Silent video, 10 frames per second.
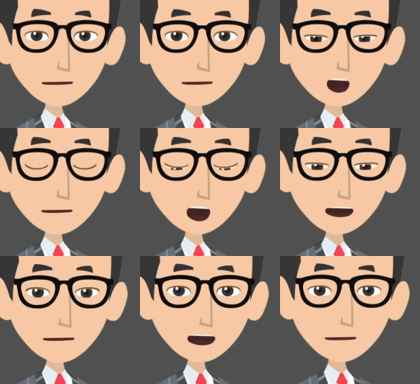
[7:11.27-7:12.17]
This
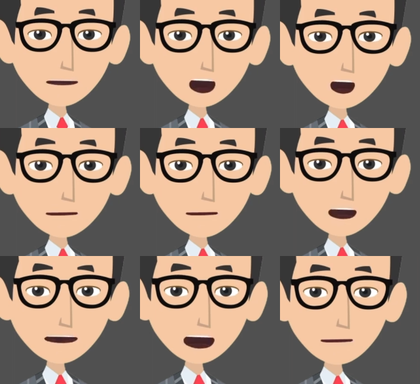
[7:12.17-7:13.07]
helps the team to
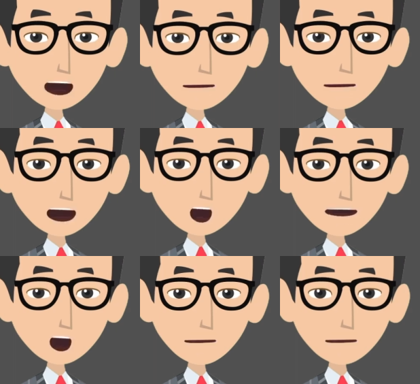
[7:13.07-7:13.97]
get prepared
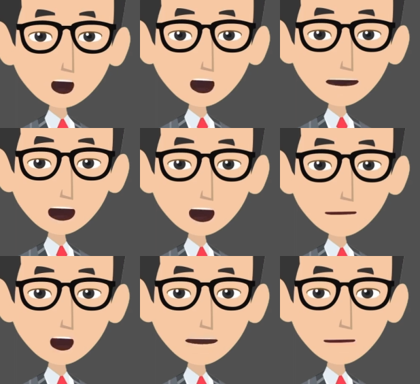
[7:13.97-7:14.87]
with preventive
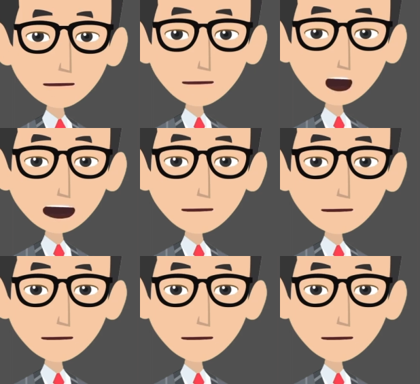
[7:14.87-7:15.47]
actions as